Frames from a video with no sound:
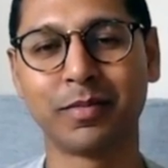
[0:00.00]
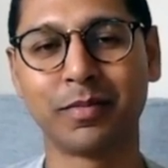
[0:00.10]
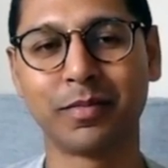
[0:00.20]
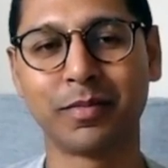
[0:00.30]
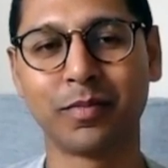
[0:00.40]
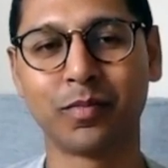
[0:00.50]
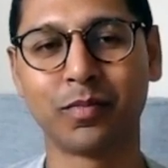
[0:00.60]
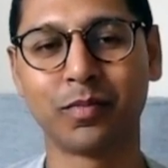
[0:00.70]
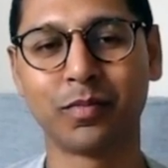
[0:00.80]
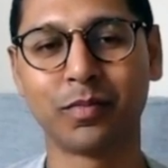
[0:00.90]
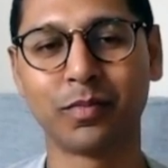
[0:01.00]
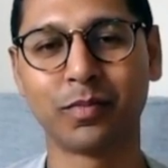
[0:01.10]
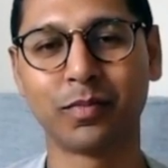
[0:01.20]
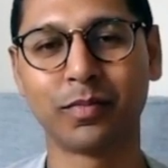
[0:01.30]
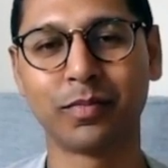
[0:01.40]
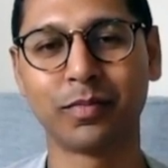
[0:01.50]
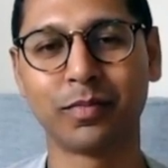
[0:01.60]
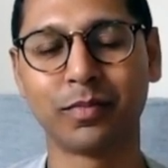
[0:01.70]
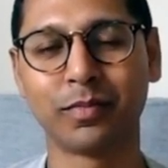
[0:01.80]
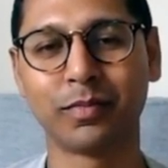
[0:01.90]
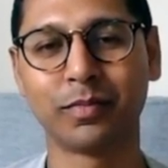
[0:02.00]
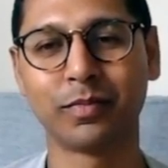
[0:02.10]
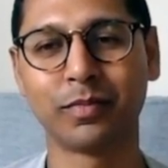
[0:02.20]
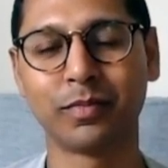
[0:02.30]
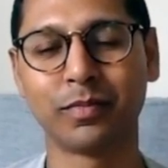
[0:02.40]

Nothing is said.